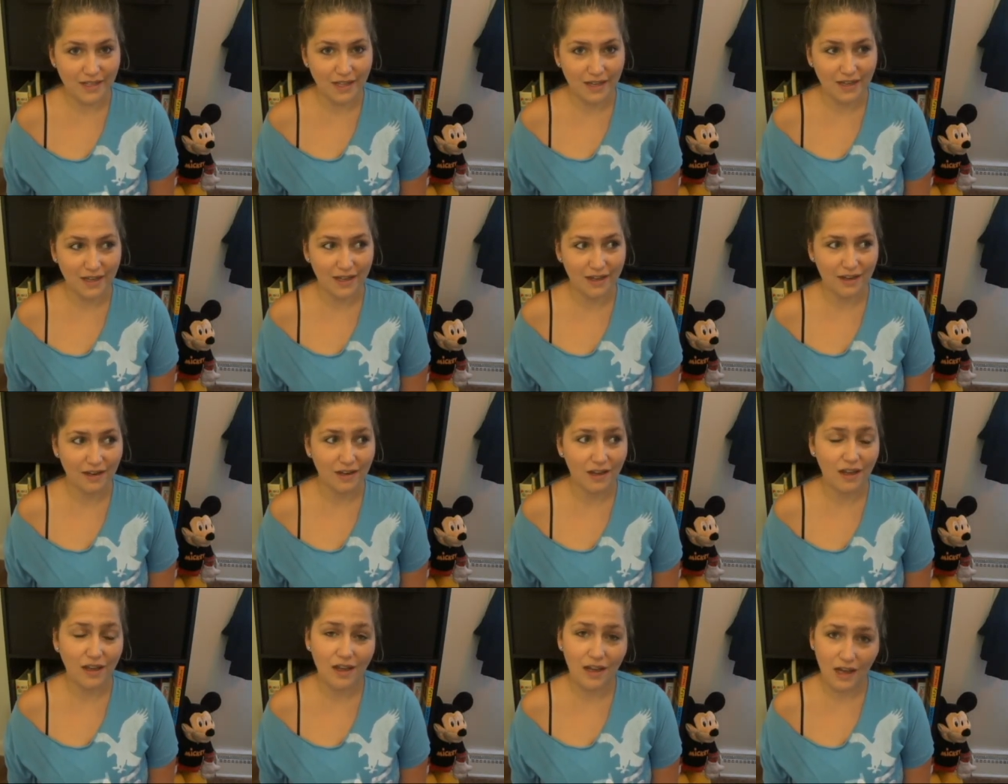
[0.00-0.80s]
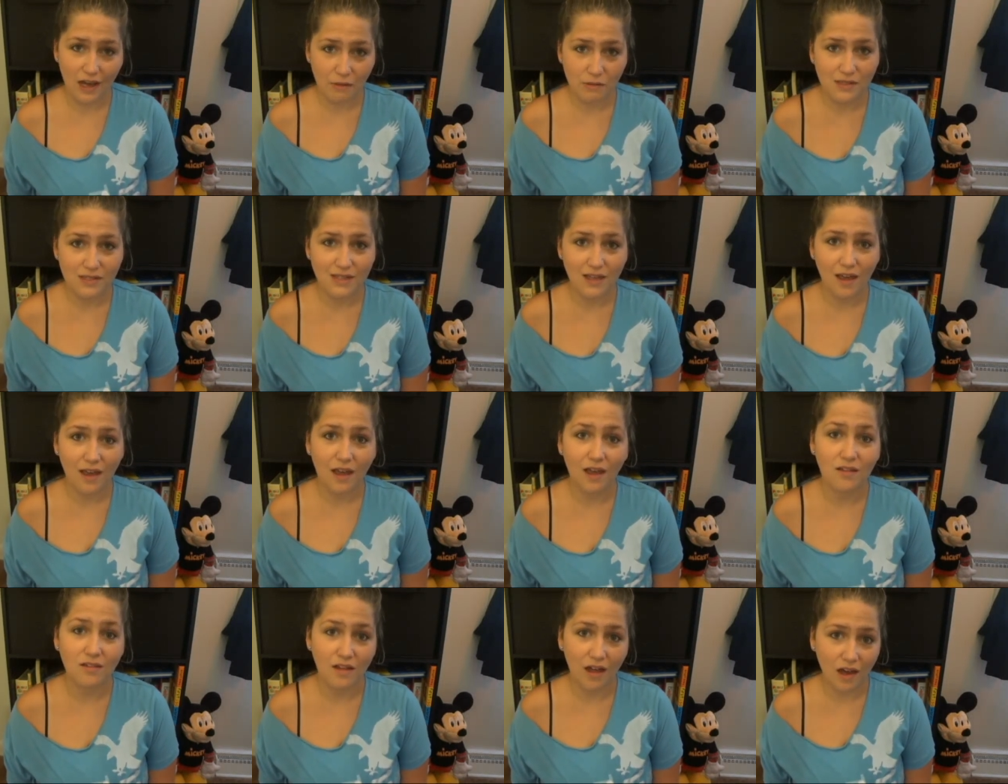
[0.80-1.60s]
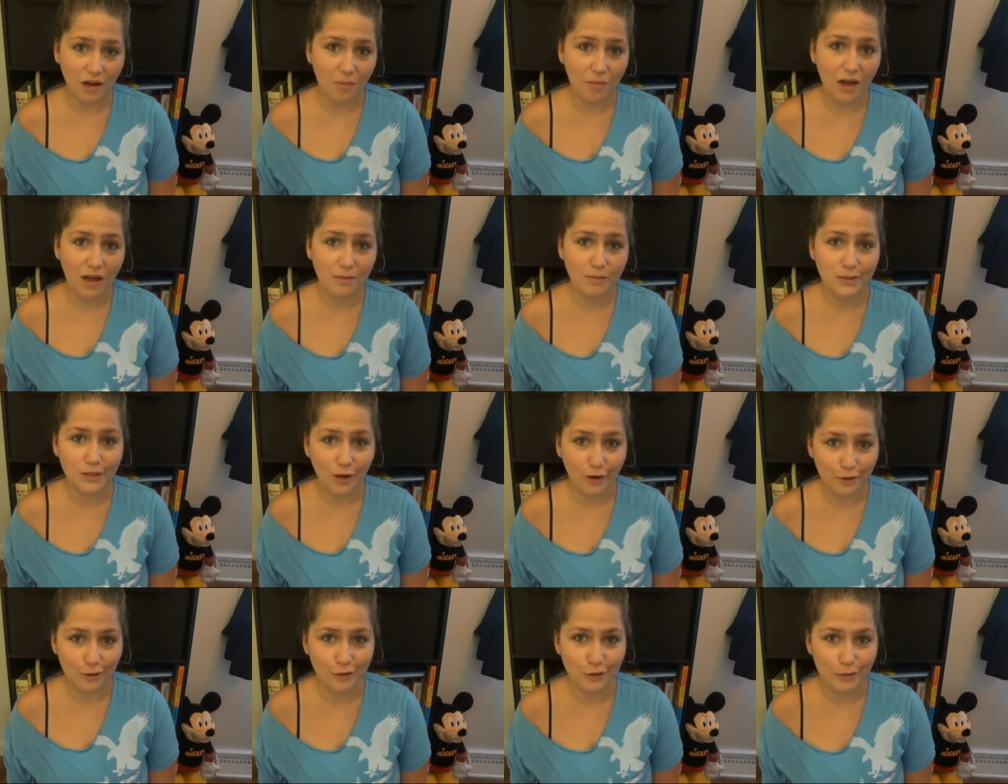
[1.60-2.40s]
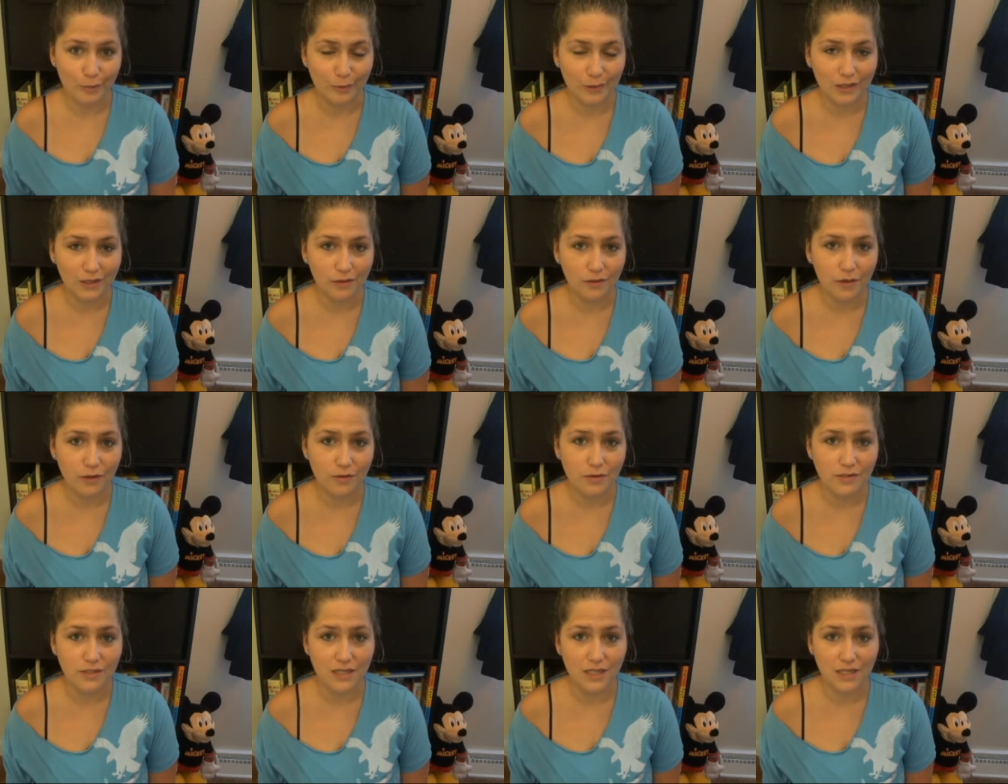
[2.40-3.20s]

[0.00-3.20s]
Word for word: And I would say a lot of moms are superheroes.